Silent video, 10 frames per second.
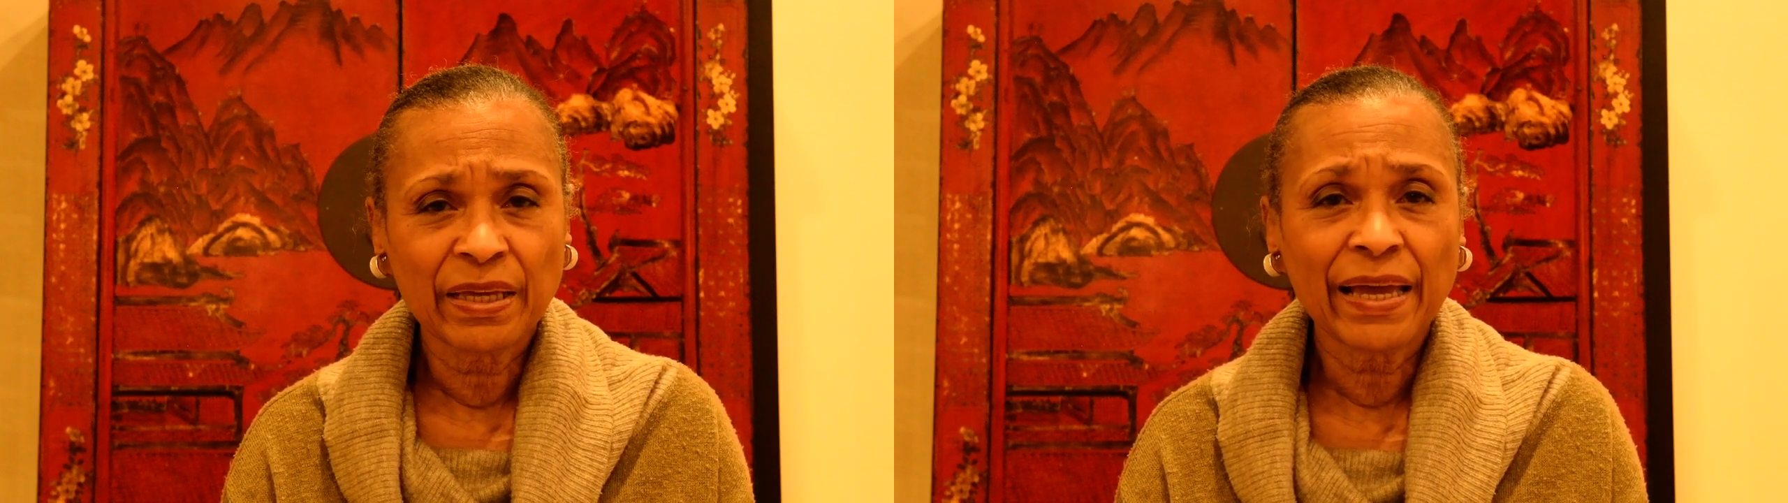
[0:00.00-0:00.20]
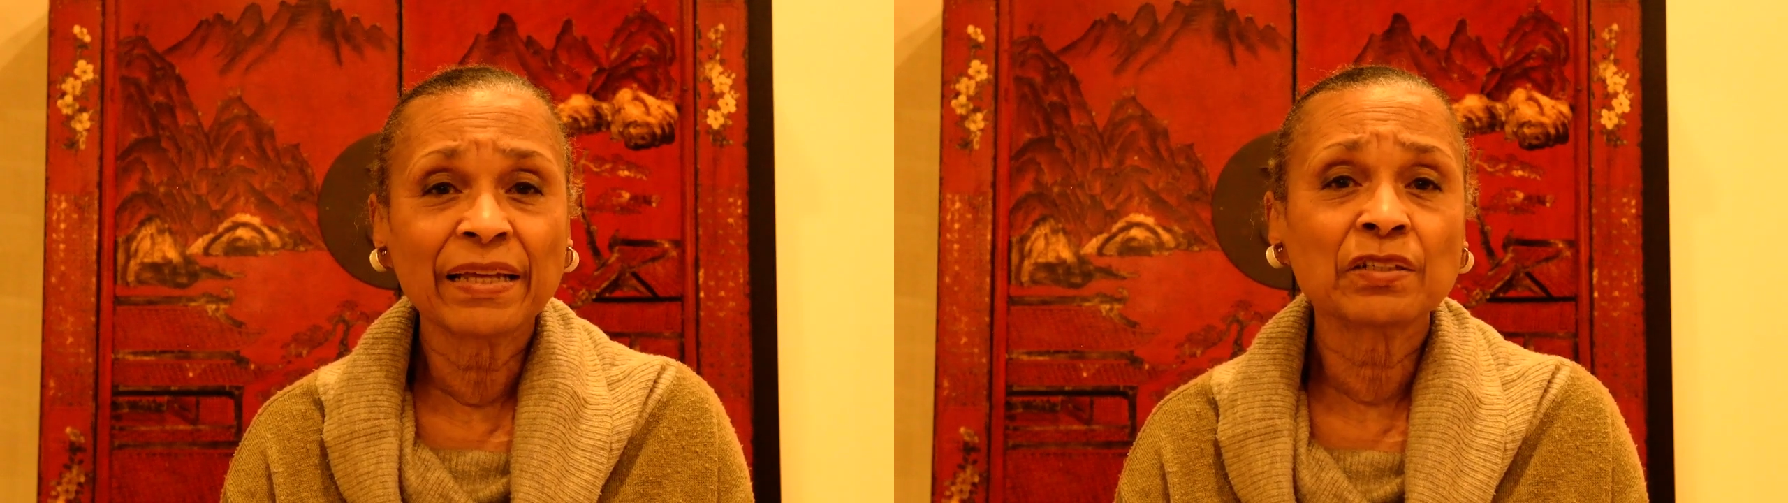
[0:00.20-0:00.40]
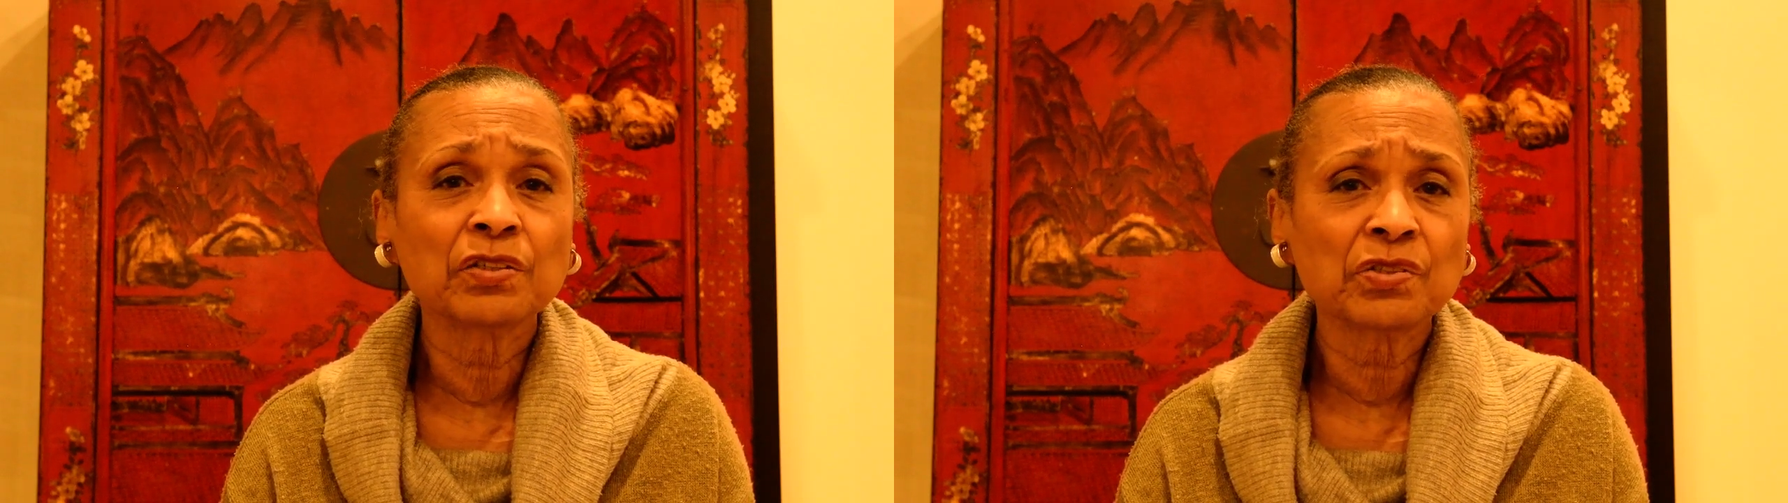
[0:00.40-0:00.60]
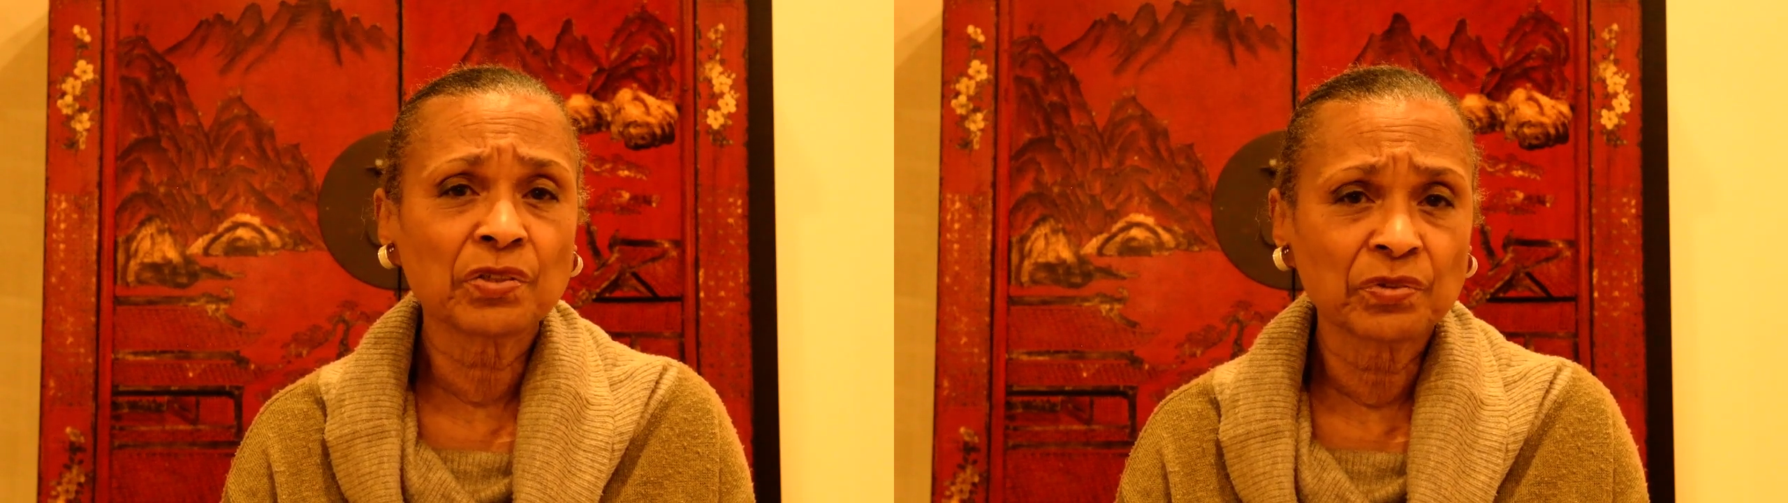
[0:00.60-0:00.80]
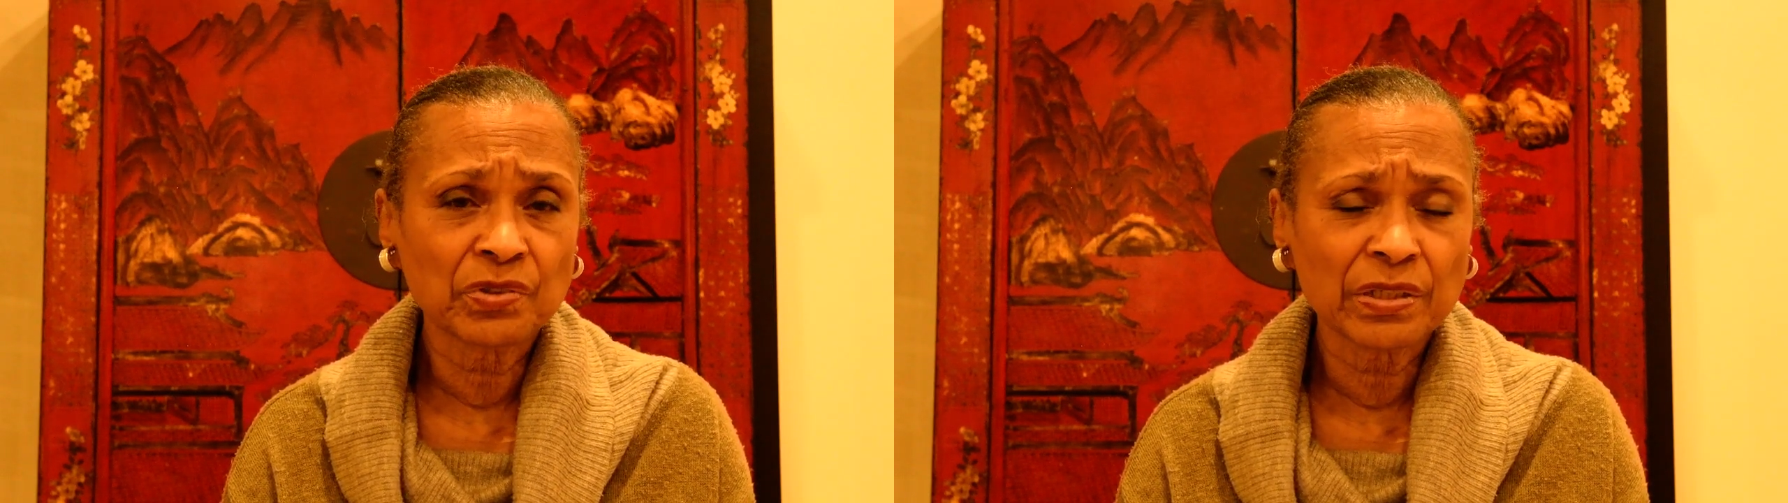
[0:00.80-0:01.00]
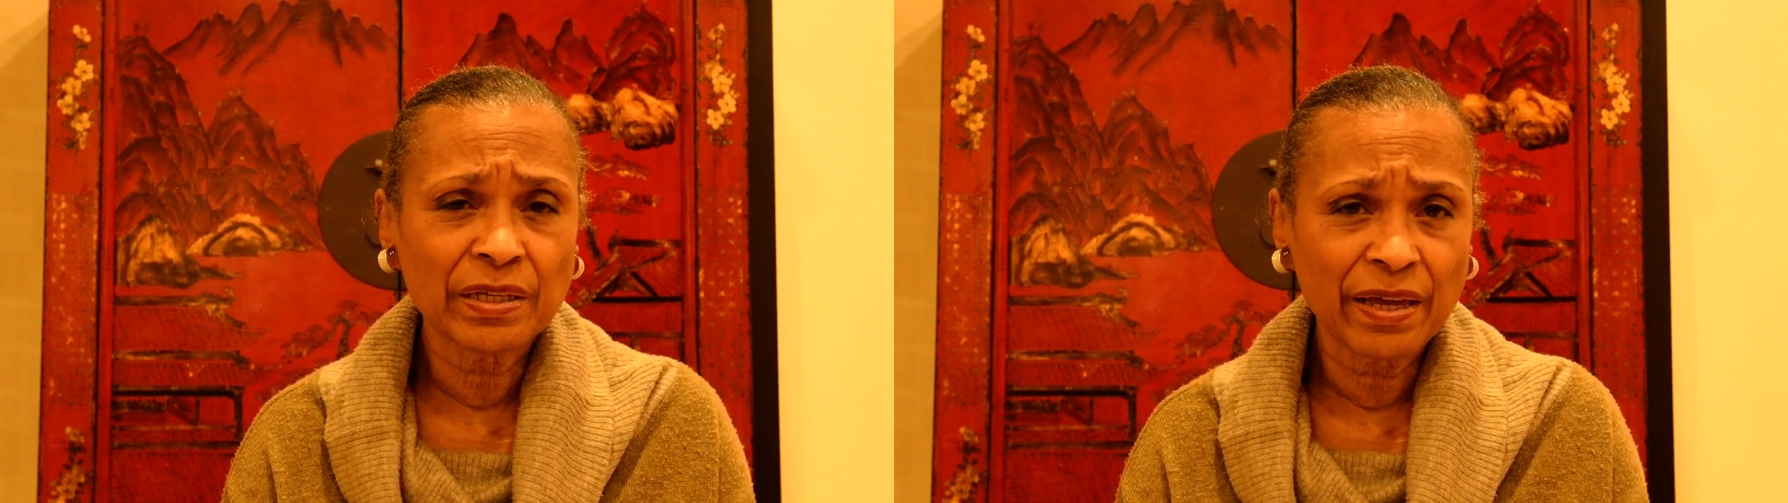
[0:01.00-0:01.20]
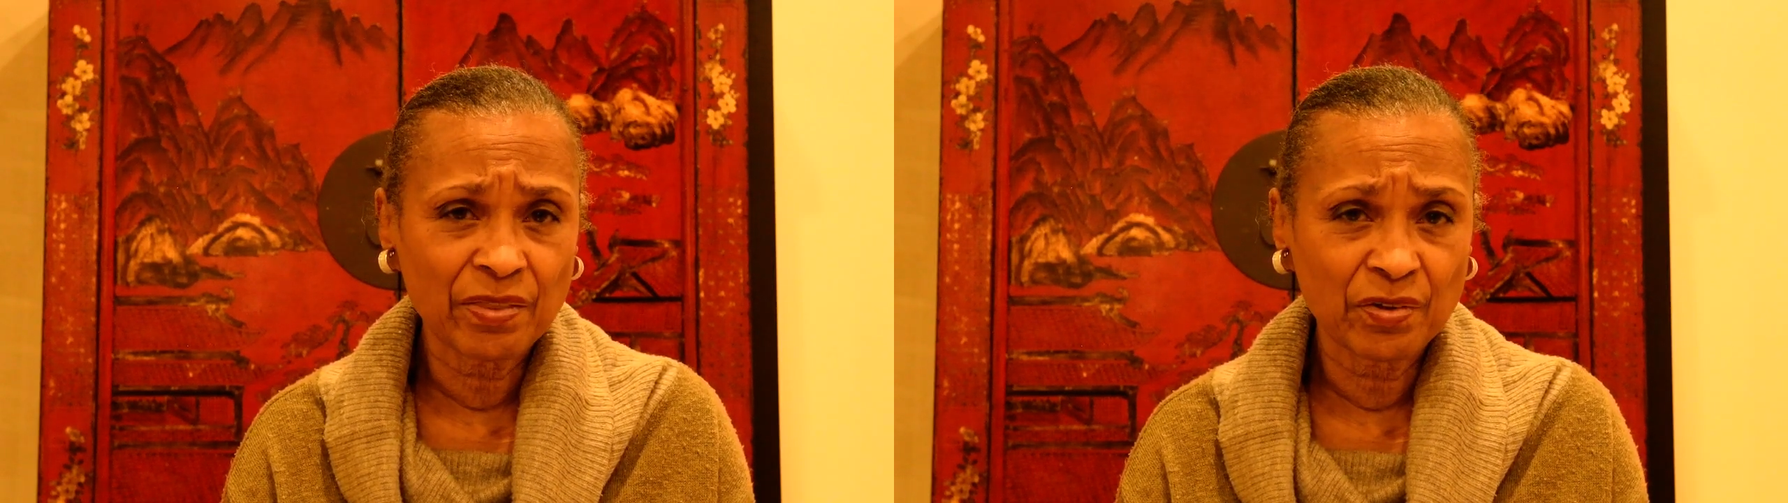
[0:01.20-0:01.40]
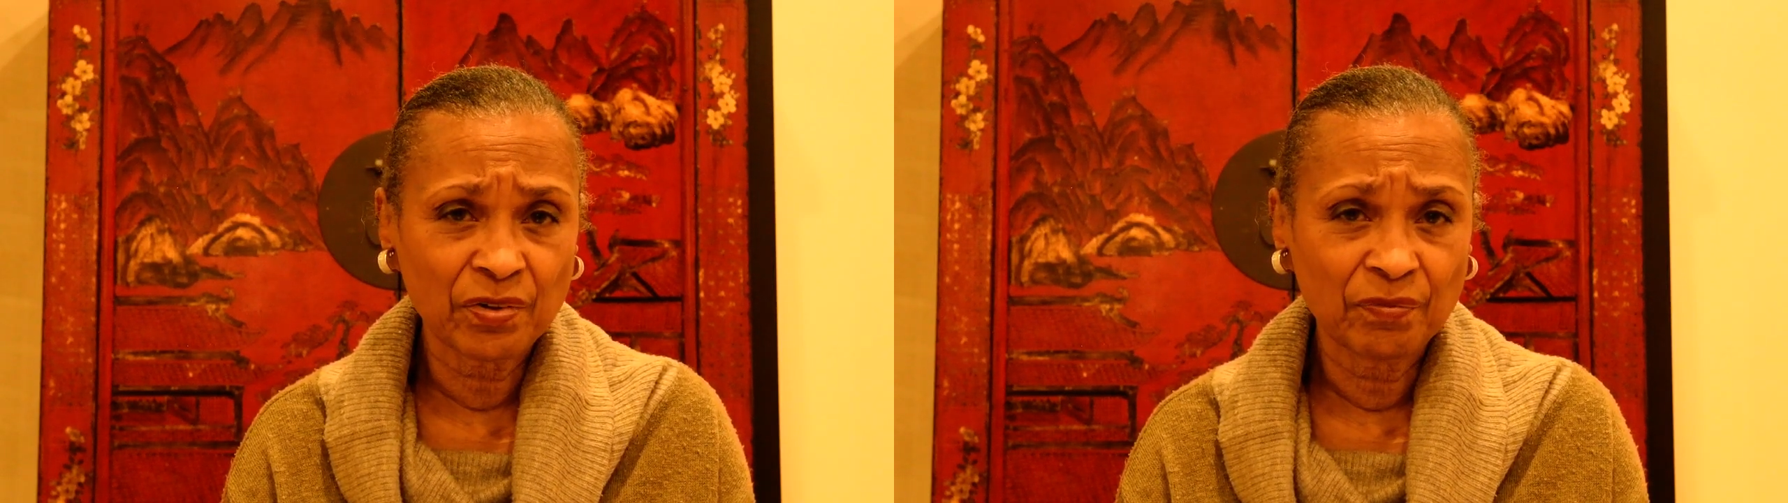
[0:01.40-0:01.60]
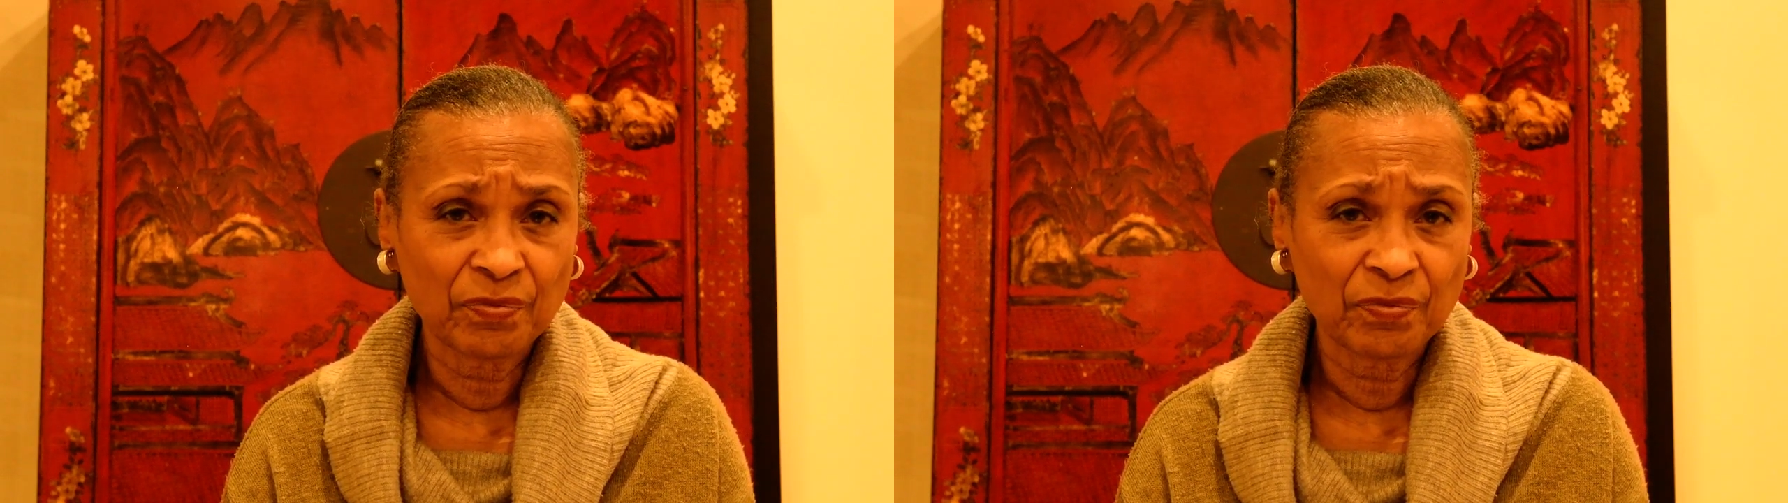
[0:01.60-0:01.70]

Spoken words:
and to search together